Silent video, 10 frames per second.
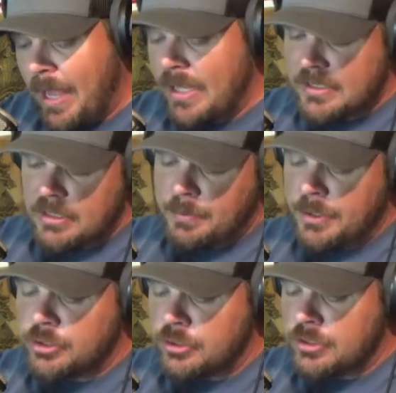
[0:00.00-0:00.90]
I seen the
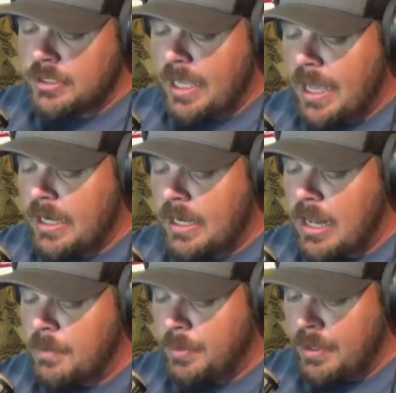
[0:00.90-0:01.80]
pictures. They had a
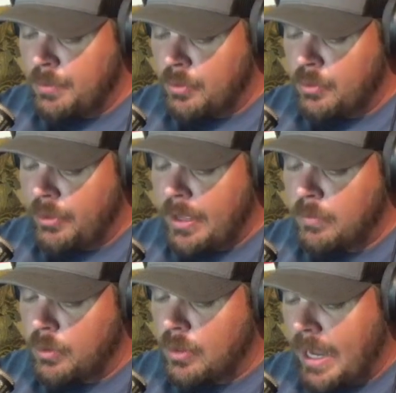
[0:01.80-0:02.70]
lot of people that
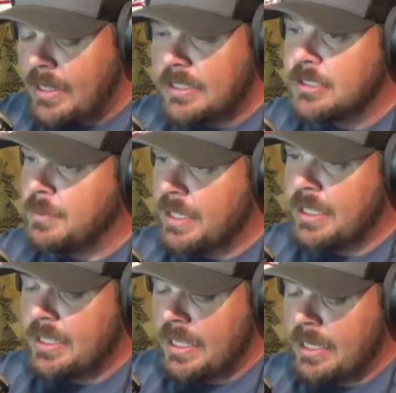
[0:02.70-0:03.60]
were at this
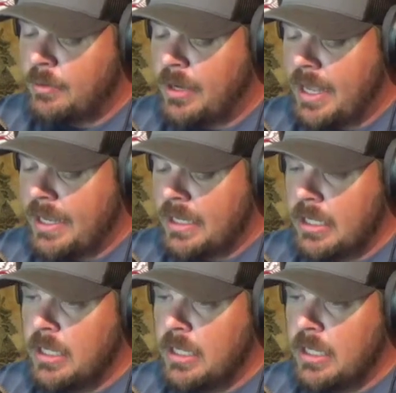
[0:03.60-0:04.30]
meeting, and they were like,